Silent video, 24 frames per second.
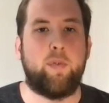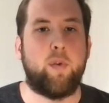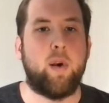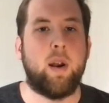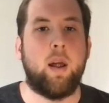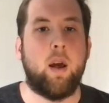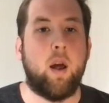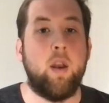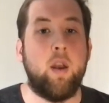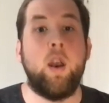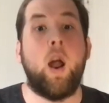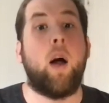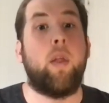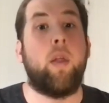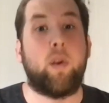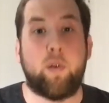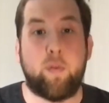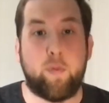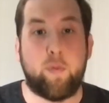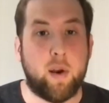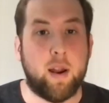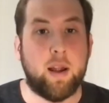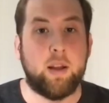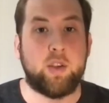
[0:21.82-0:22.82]
another
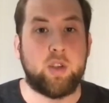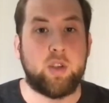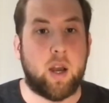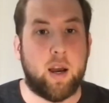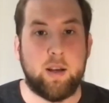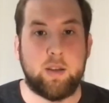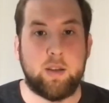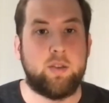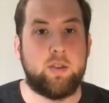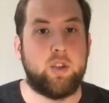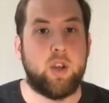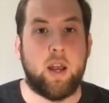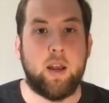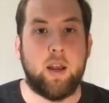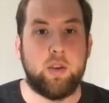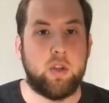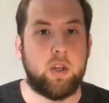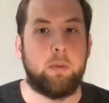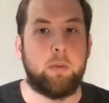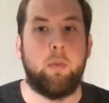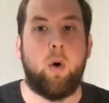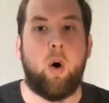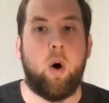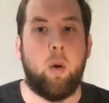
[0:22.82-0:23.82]
franchise
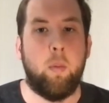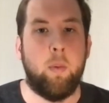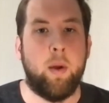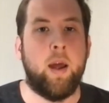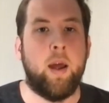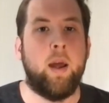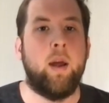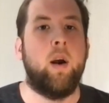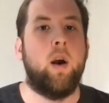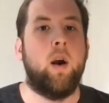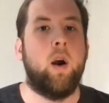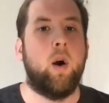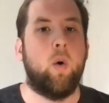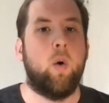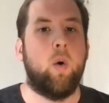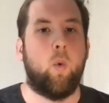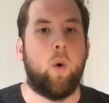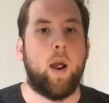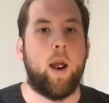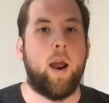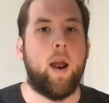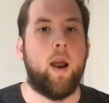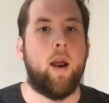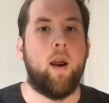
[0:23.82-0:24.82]
changing moment
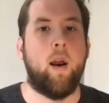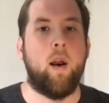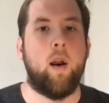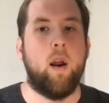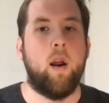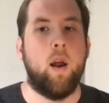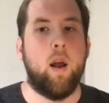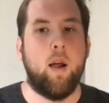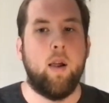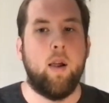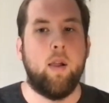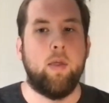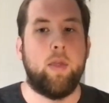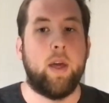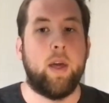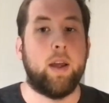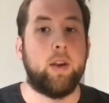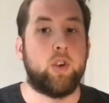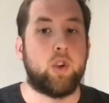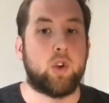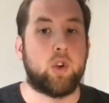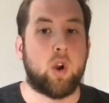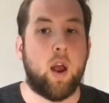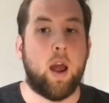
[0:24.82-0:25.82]
where they
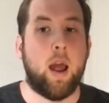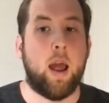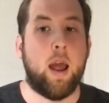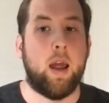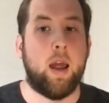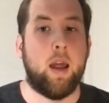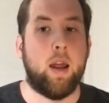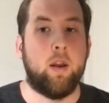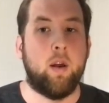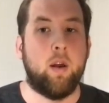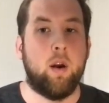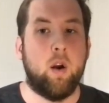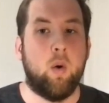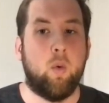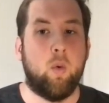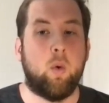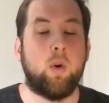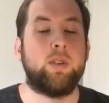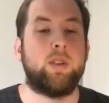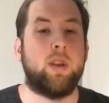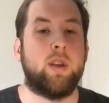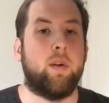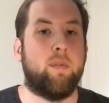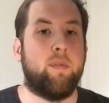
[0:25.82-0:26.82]
trade,
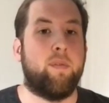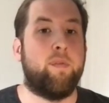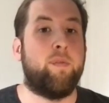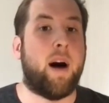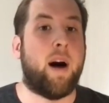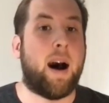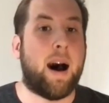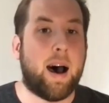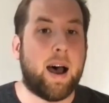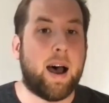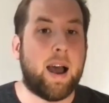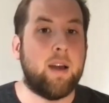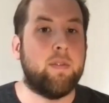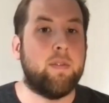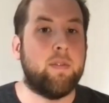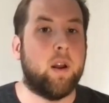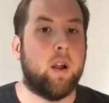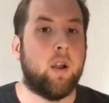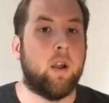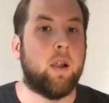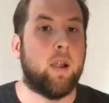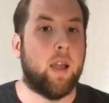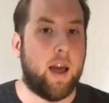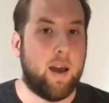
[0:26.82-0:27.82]
was it 5 and
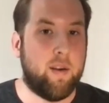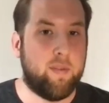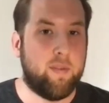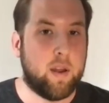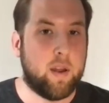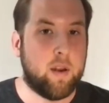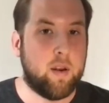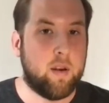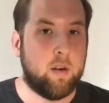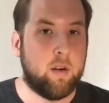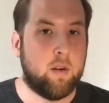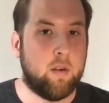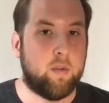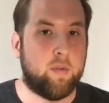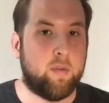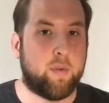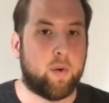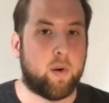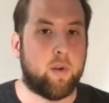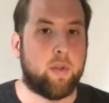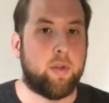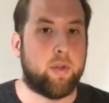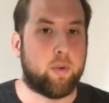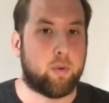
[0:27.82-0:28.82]
11
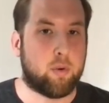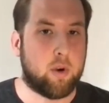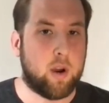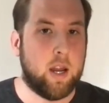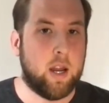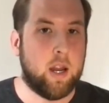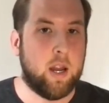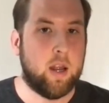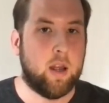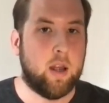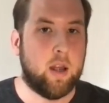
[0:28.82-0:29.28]
for 3?